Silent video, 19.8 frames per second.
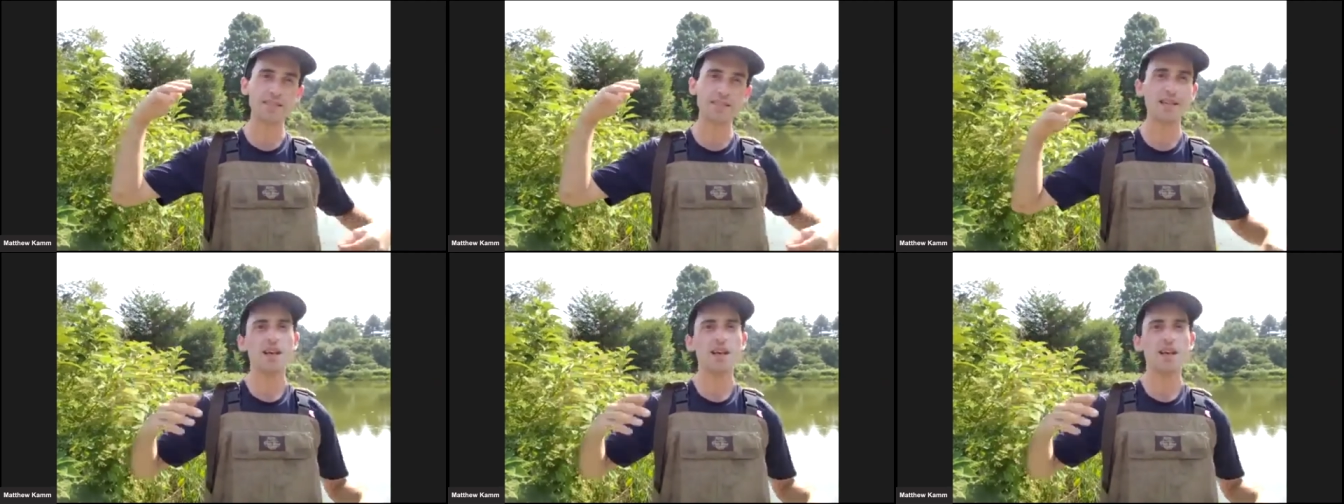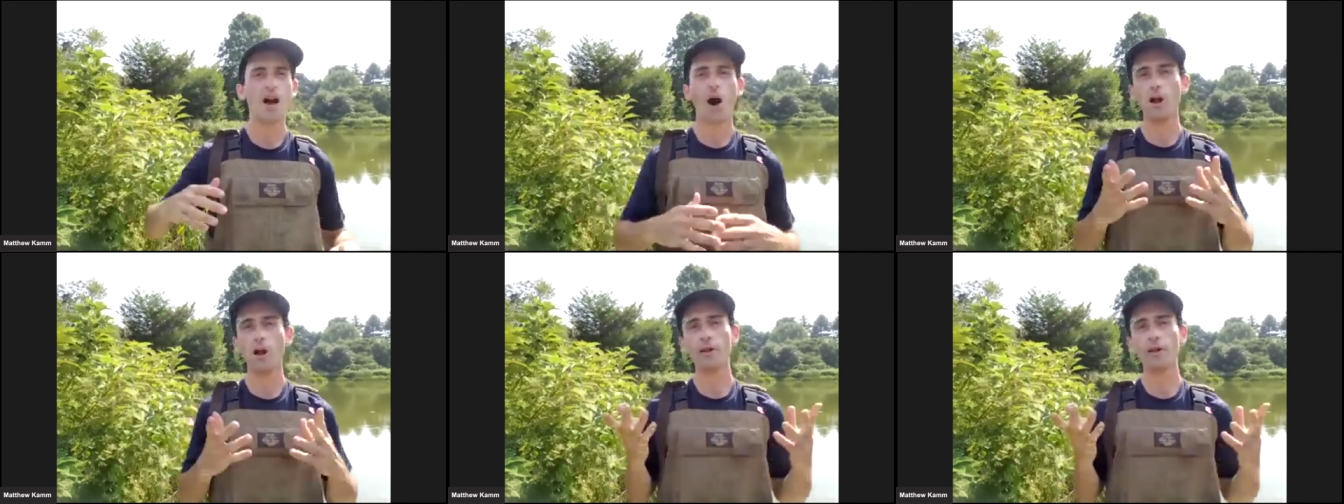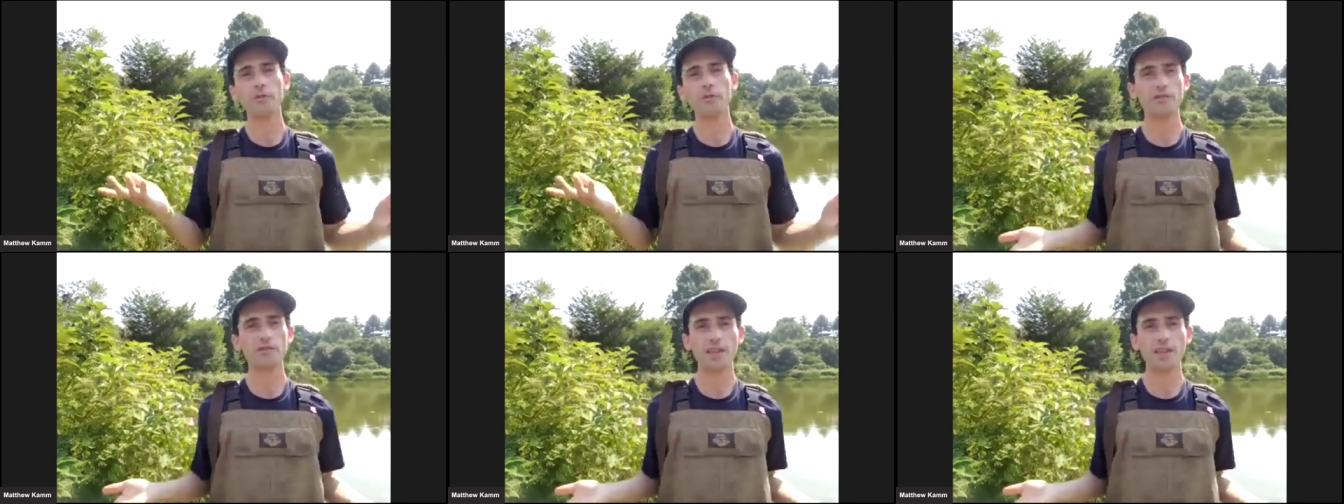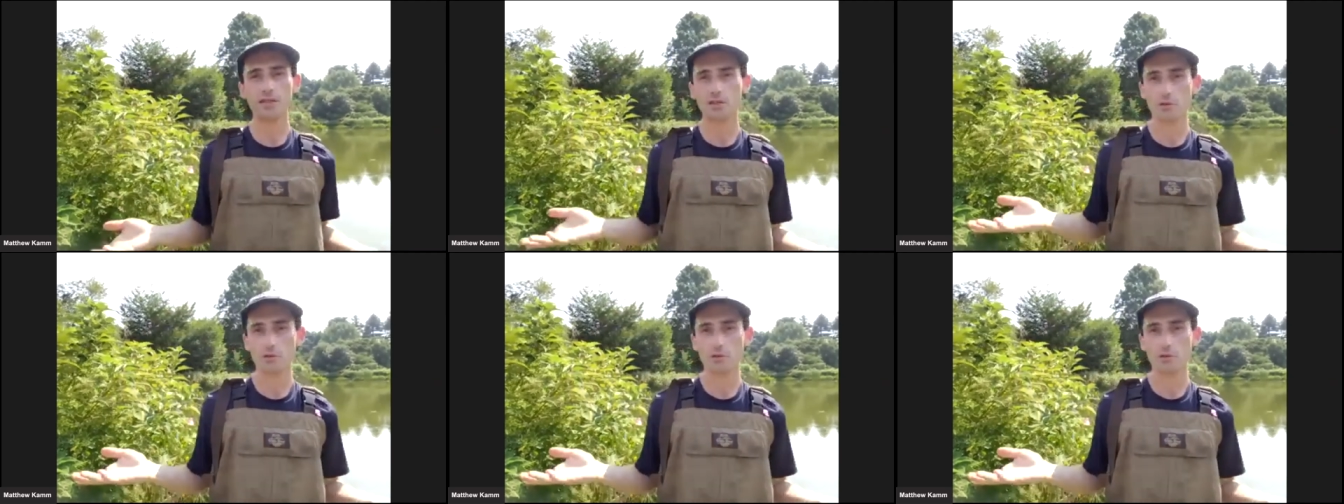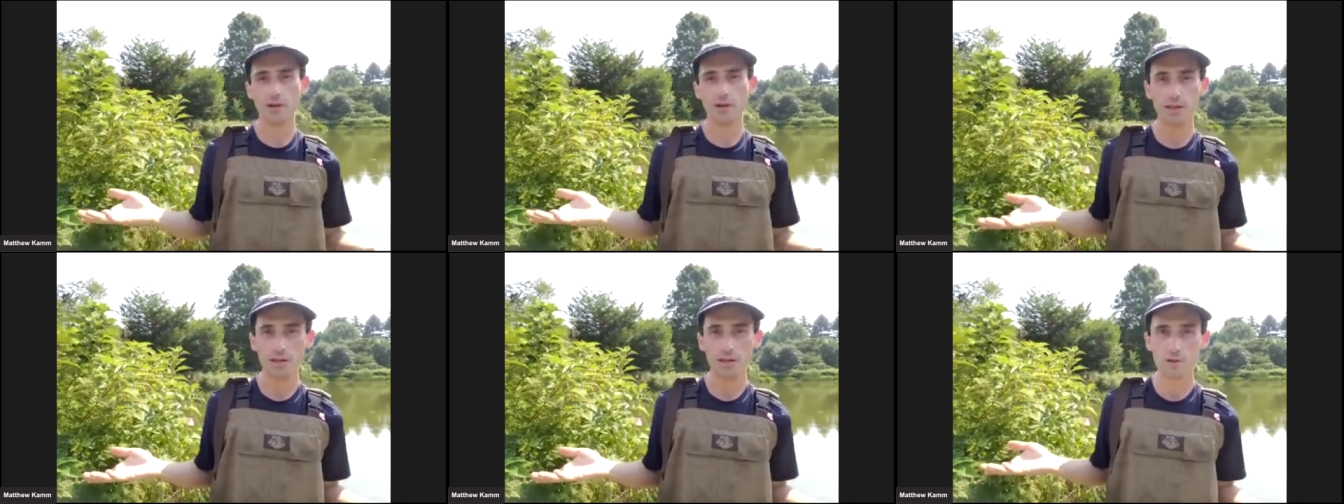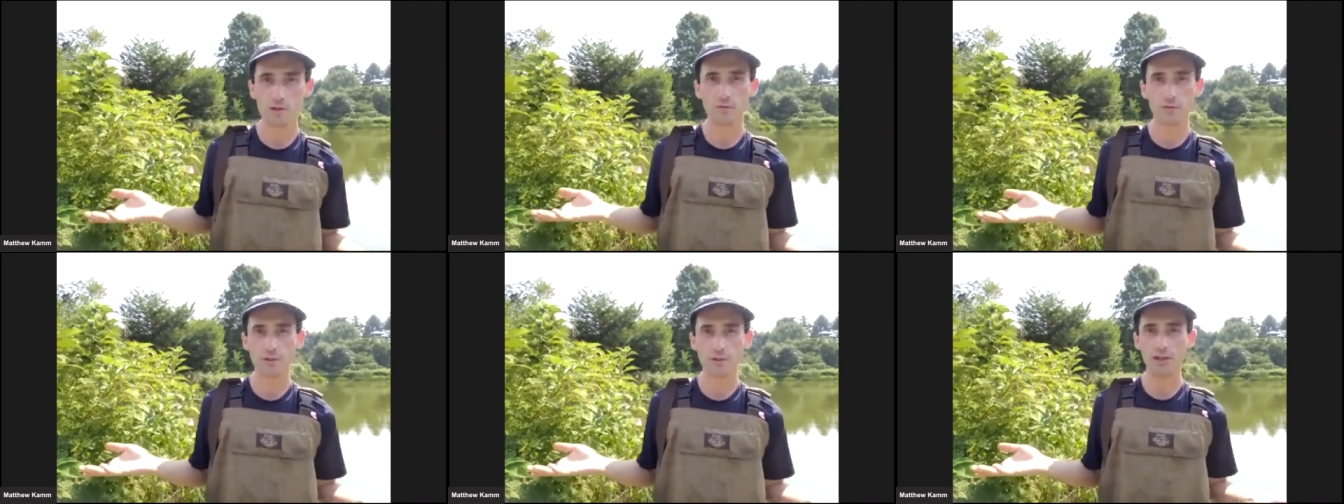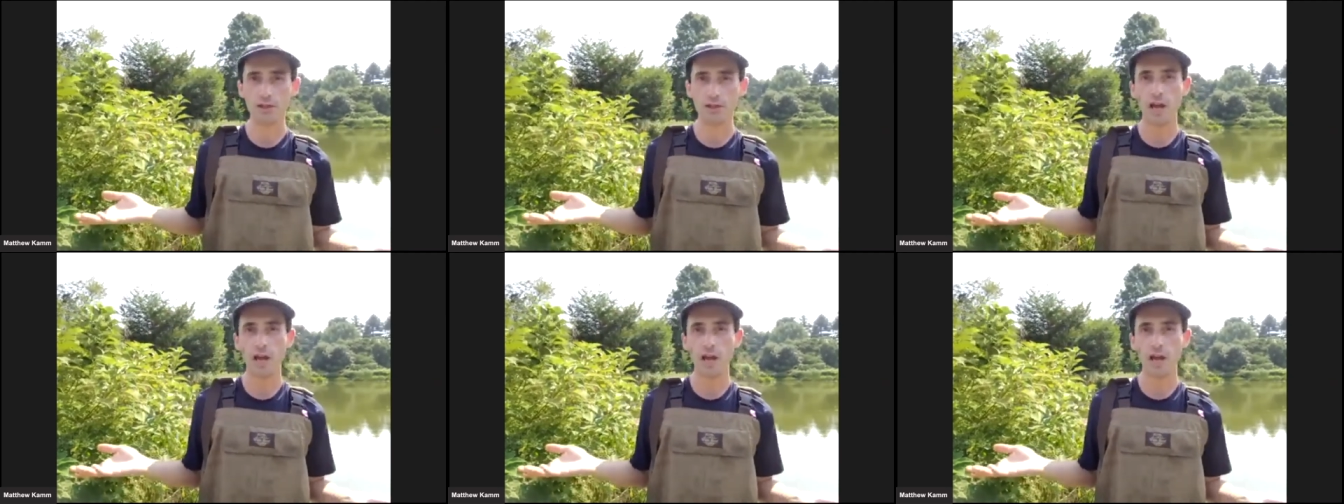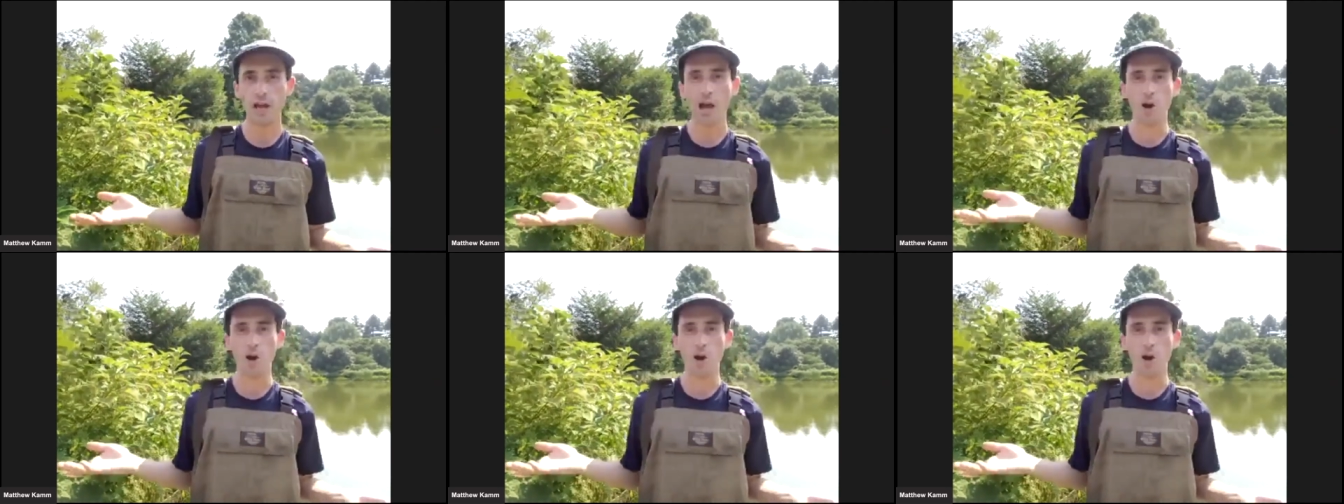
All of those things are really useful to know